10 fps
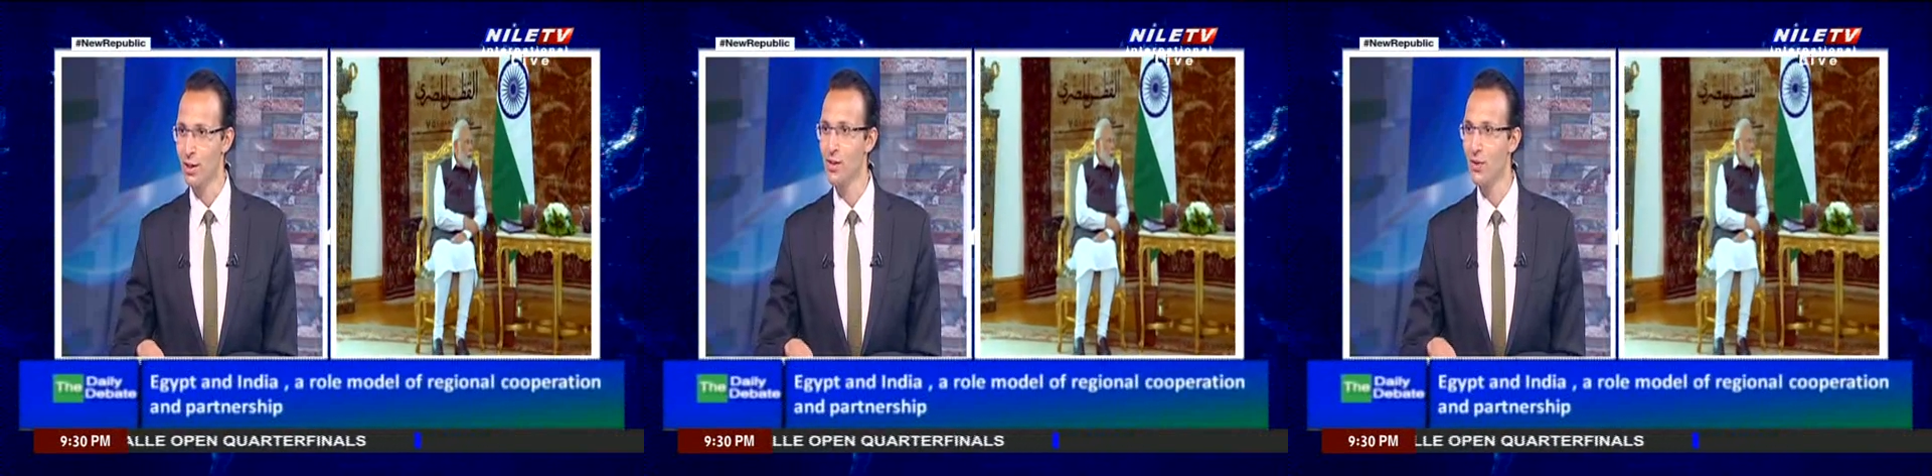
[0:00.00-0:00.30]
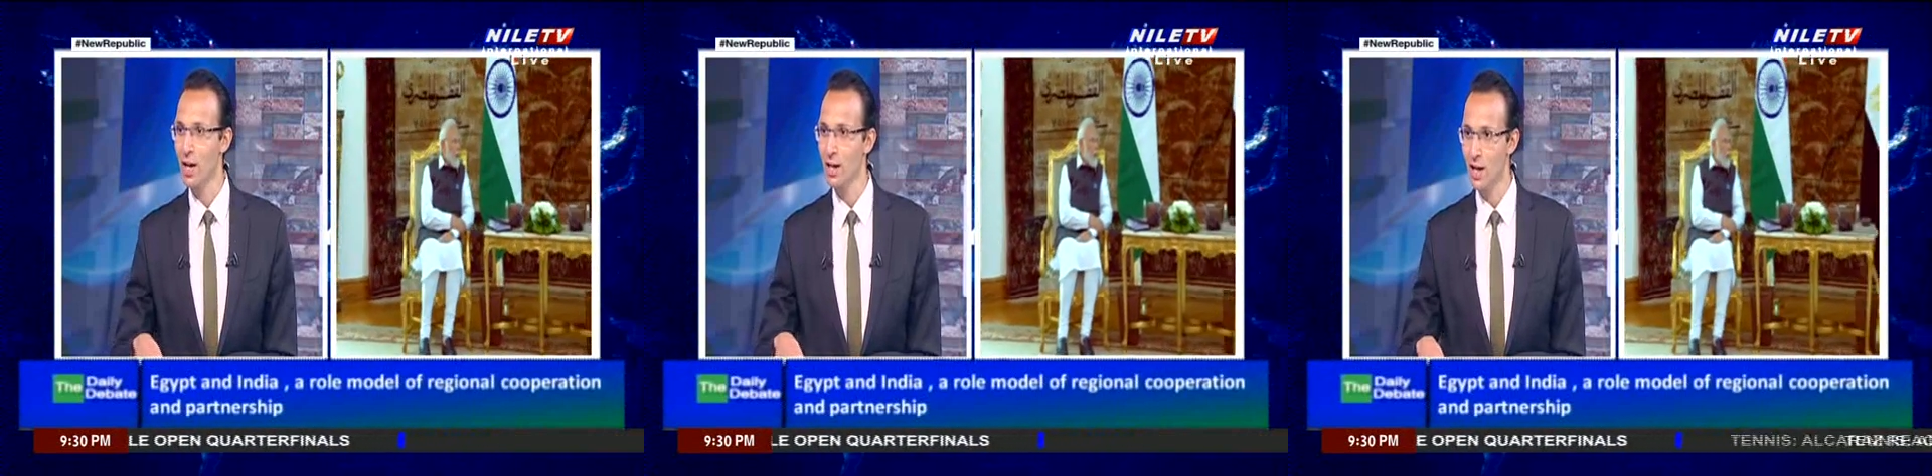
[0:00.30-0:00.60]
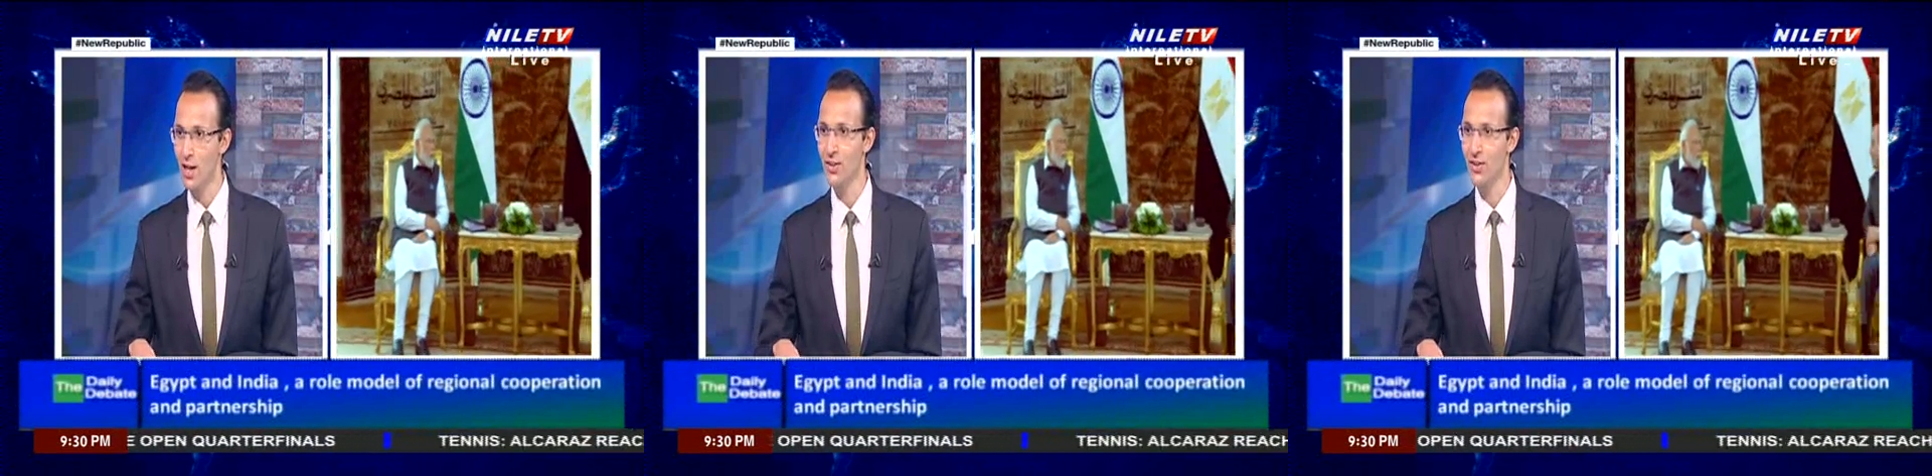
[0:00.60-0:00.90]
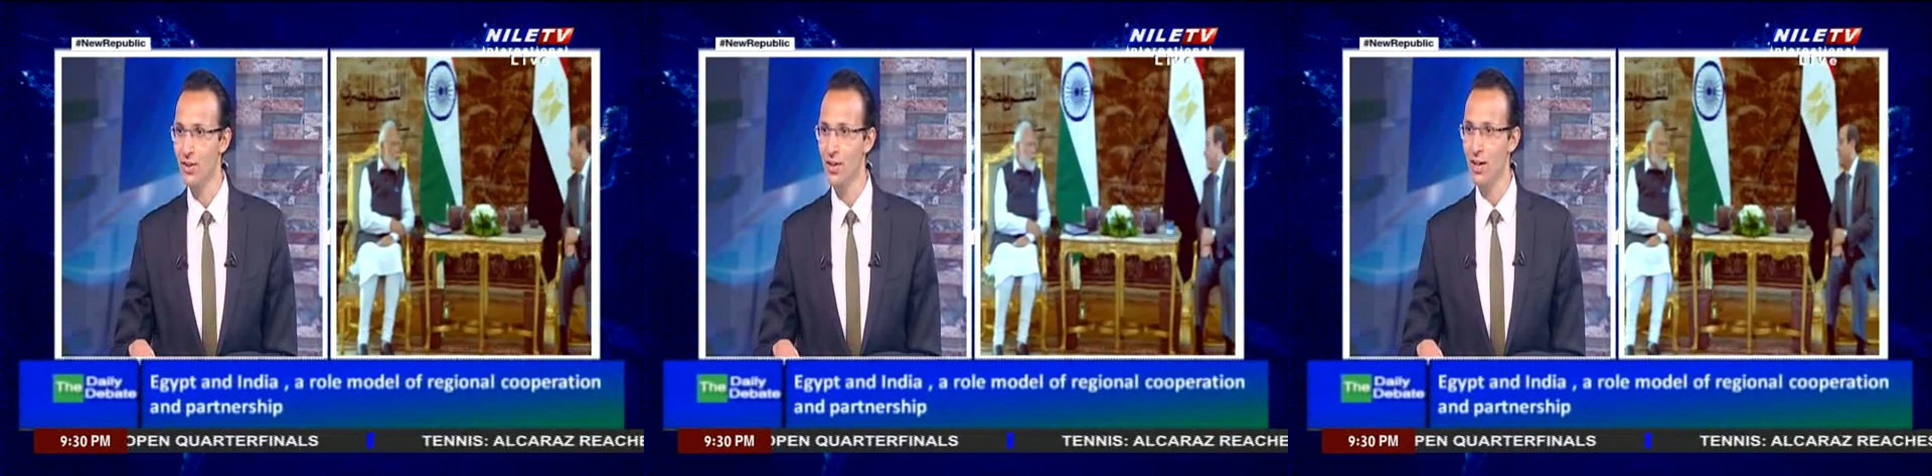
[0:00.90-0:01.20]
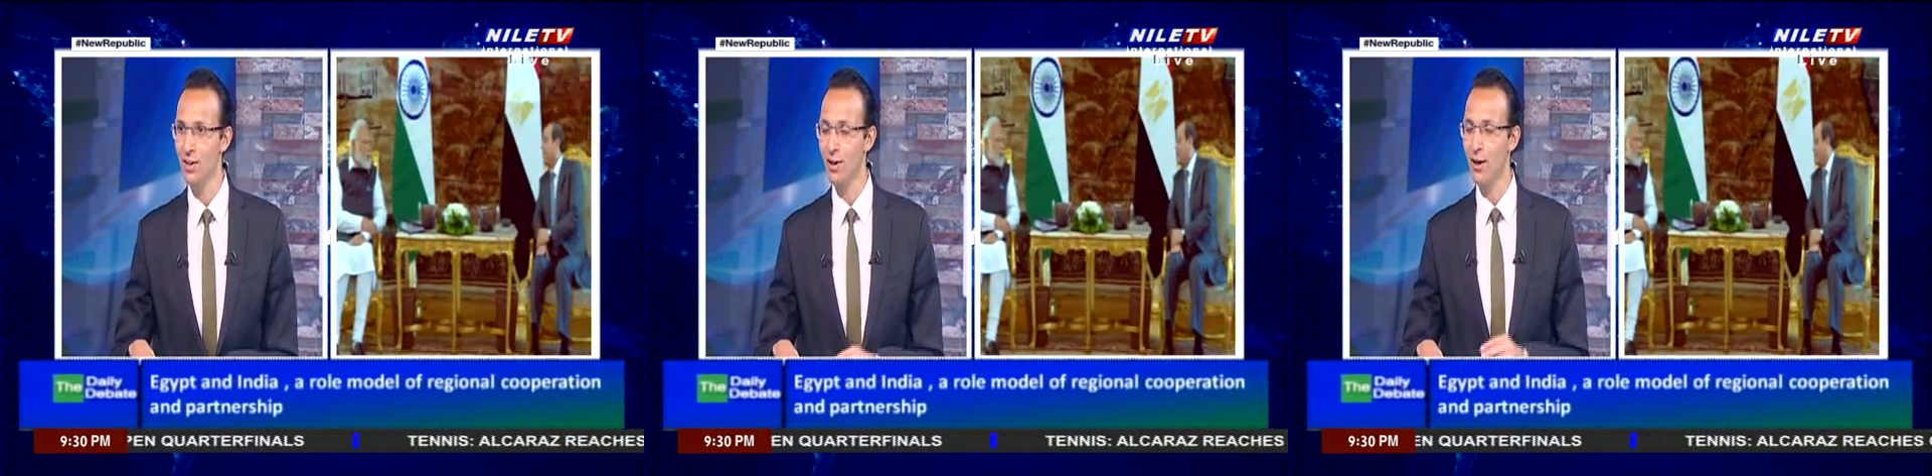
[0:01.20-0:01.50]
this file under the
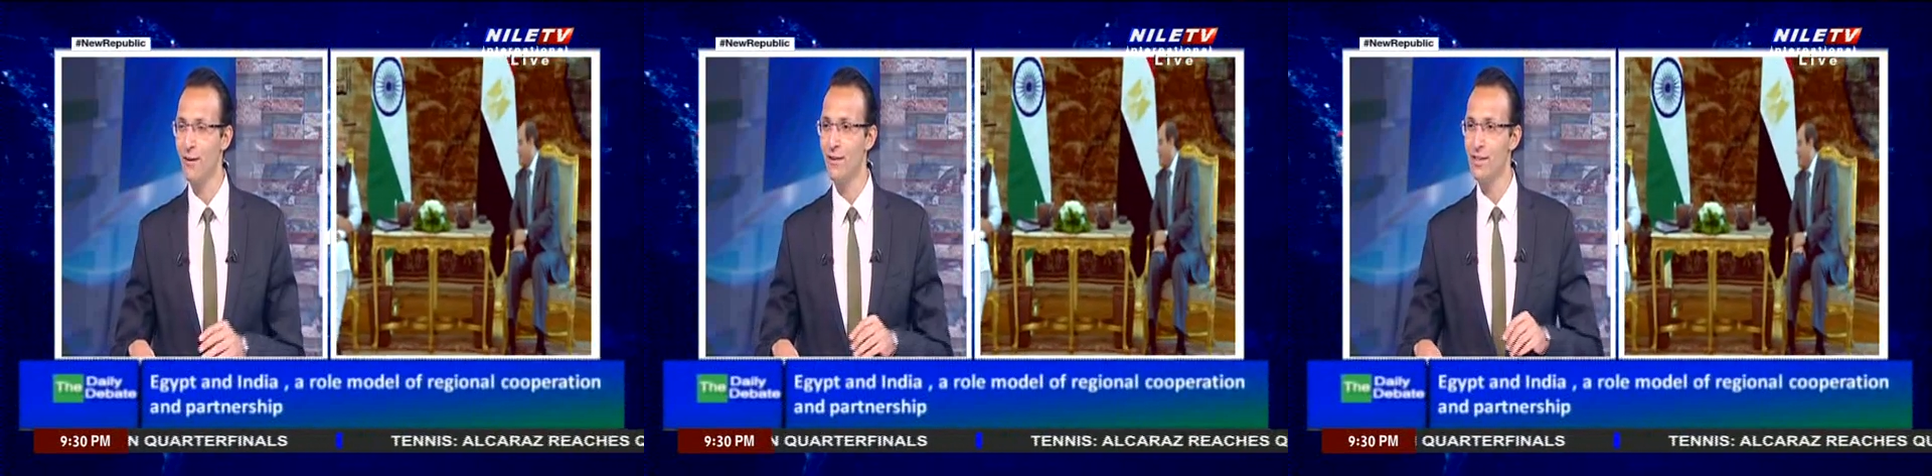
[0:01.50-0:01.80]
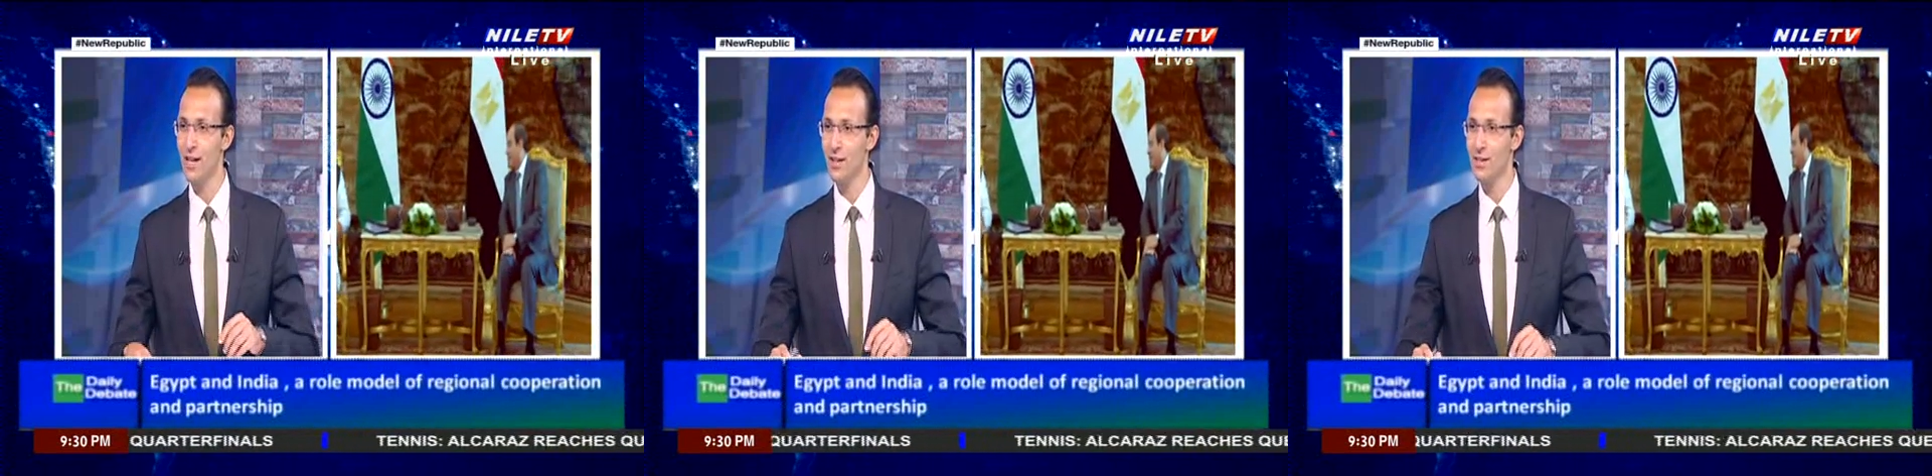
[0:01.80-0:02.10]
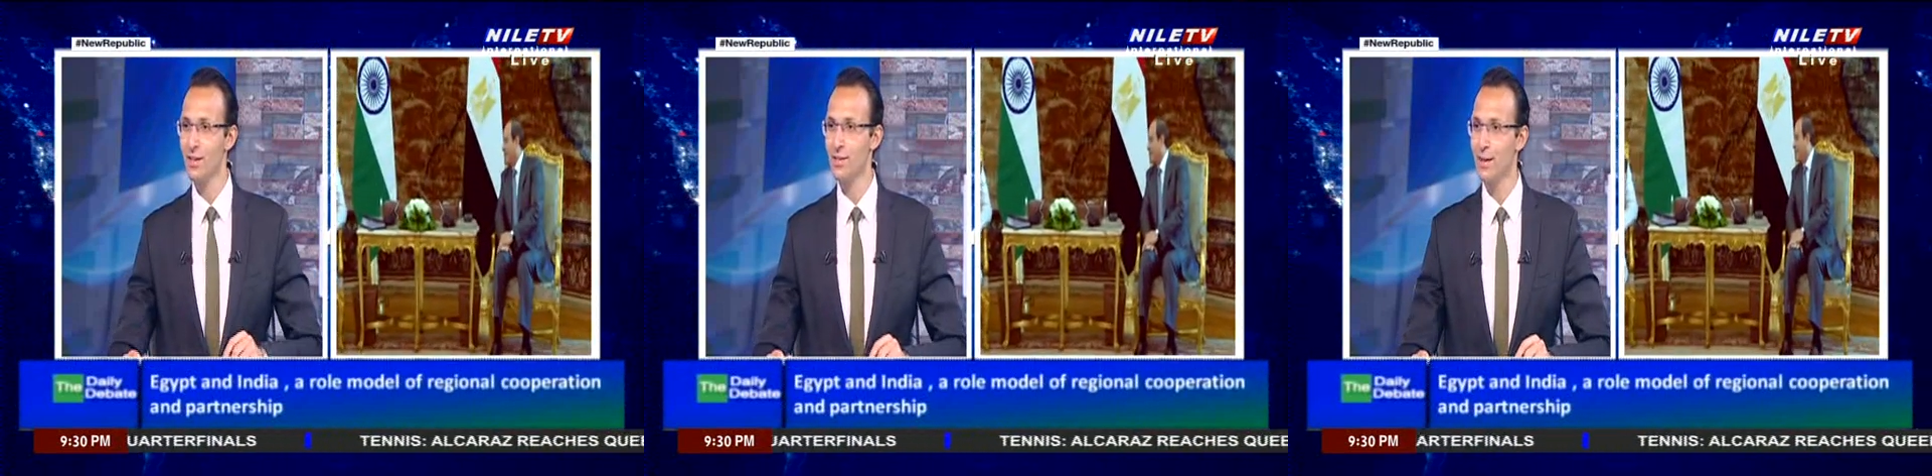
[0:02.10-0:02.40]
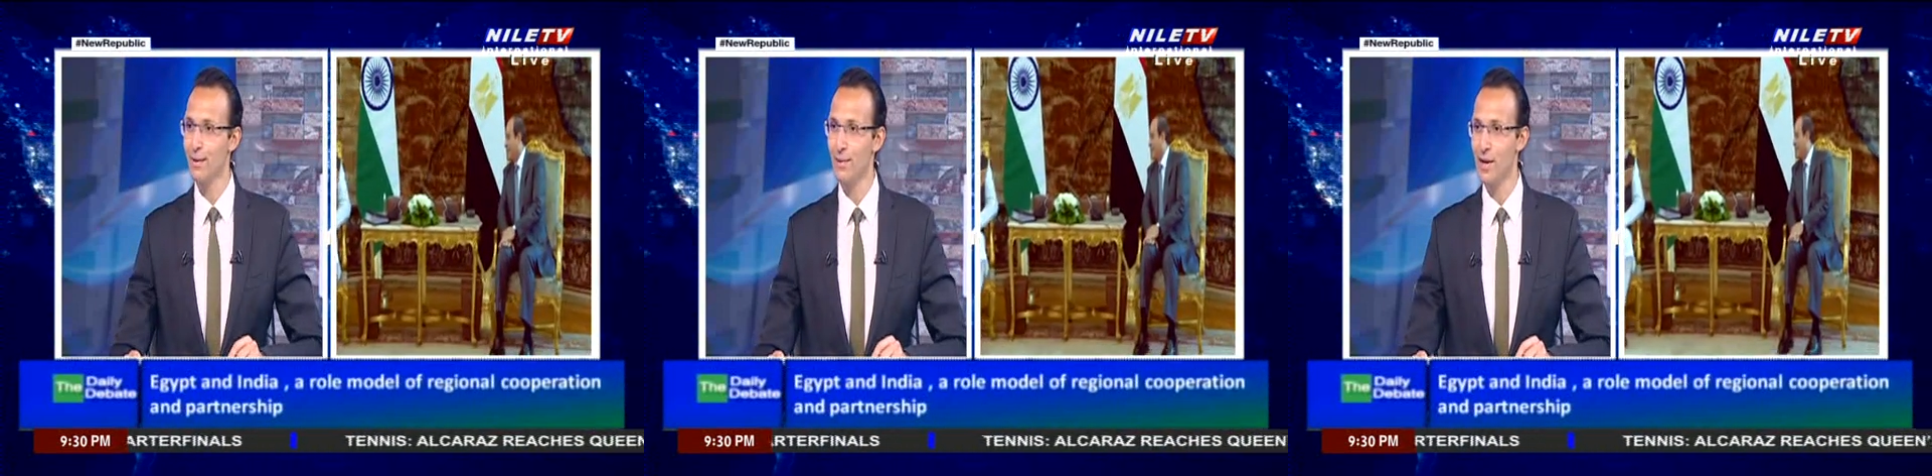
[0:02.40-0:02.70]
tenure of His Excellency